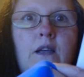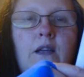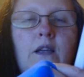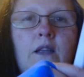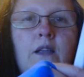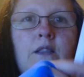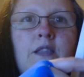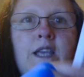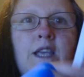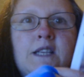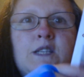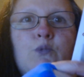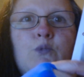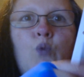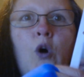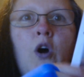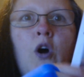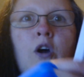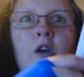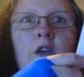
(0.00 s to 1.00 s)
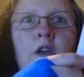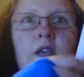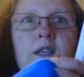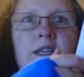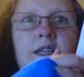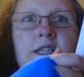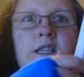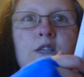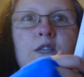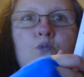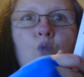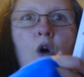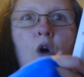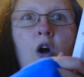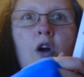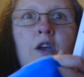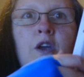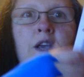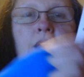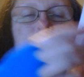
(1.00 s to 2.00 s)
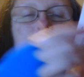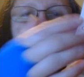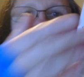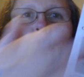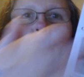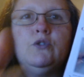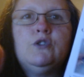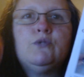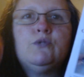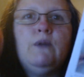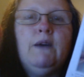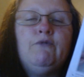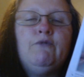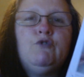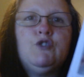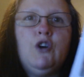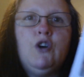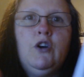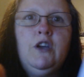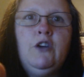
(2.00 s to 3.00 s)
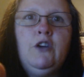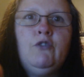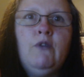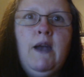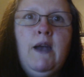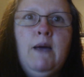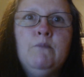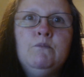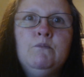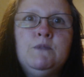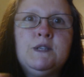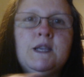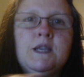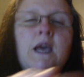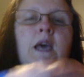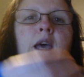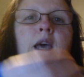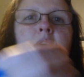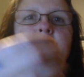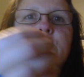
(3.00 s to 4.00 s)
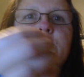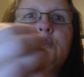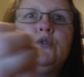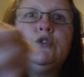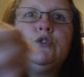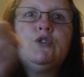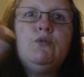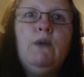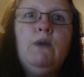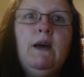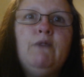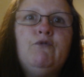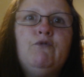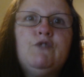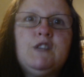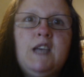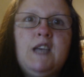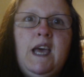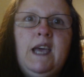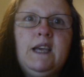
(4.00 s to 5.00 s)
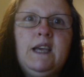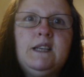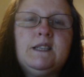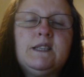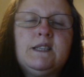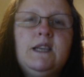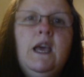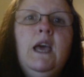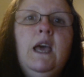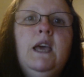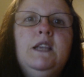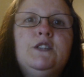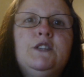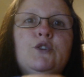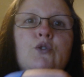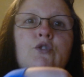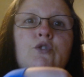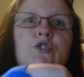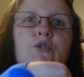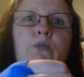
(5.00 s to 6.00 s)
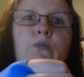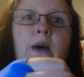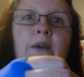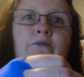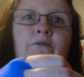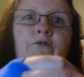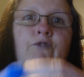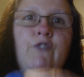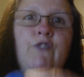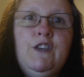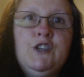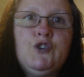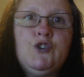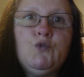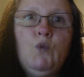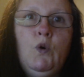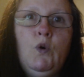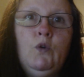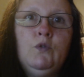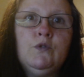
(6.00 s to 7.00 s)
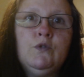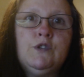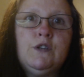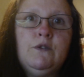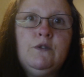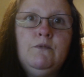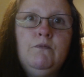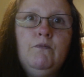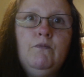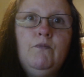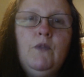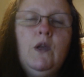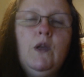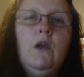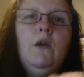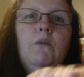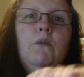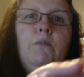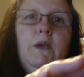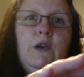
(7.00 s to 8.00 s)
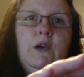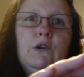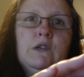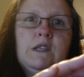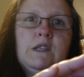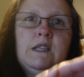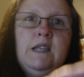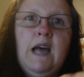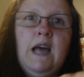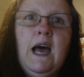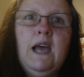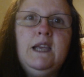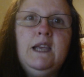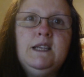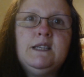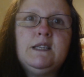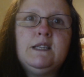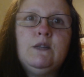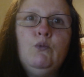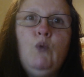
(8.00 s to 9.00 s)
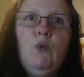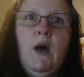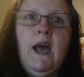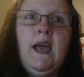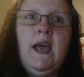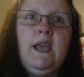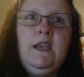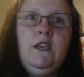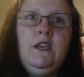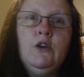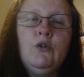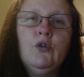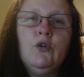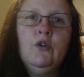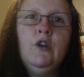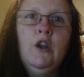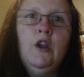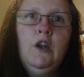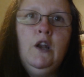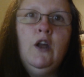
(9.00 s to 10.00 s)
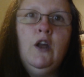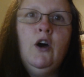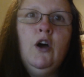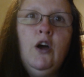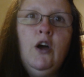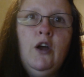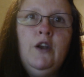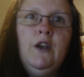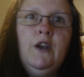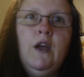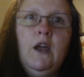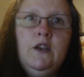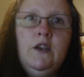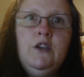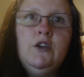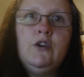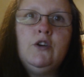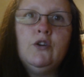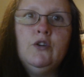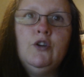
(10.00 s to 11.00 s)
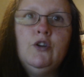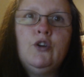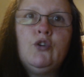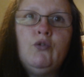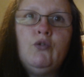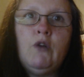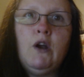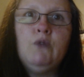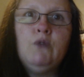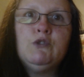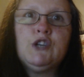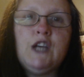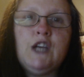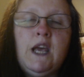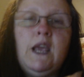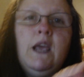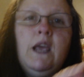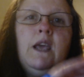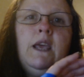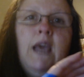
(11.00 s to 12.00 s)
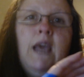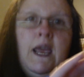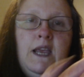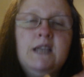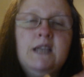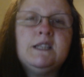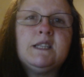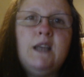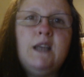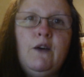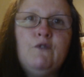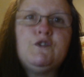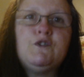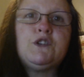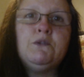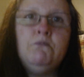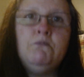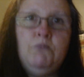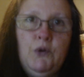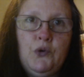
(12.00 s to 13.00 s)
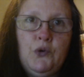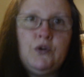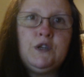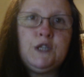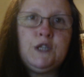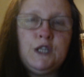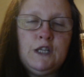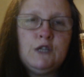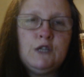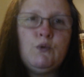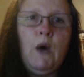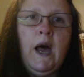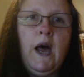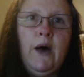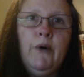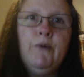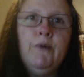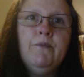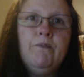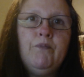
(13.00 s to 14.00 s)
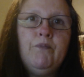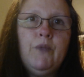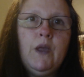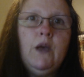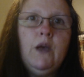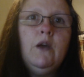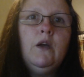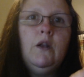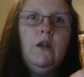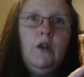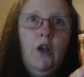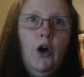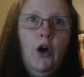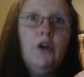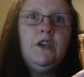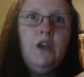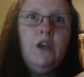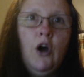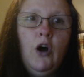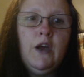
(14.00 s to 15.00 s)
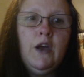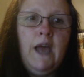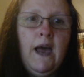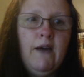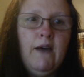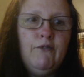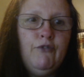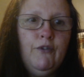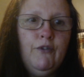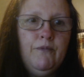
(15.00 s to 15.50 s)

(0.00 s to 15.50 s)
this is why it's good to have diagrams, it's good to have text, it's good to have visuals, because that is the way you're going to learn and you're going to crochet. Get yourself some books as well, like I have.